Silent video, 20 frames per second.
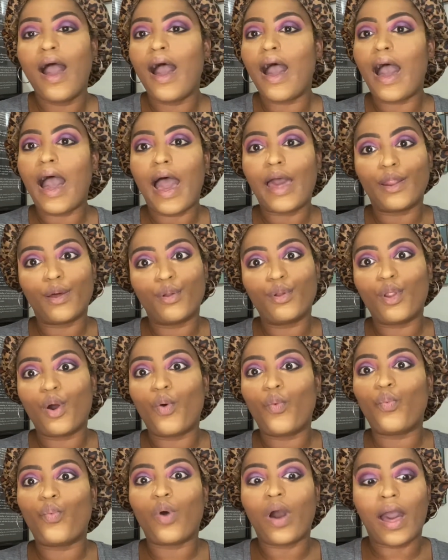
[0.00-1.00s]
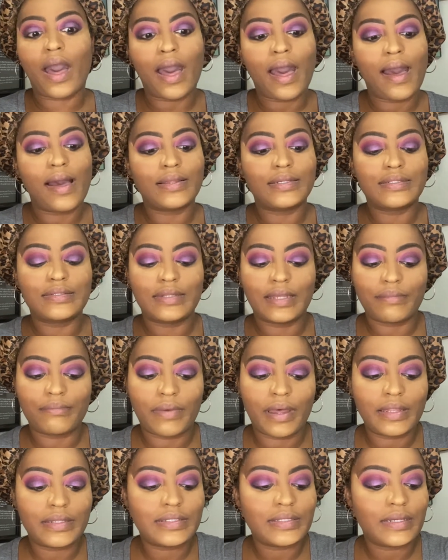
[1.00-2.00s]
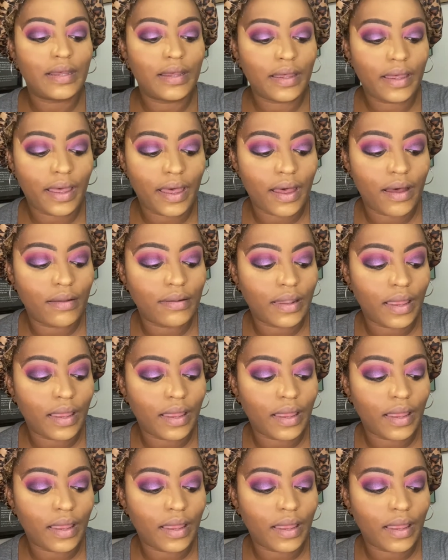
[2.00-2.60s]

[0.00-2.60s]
I don't know why I stick my tongue out.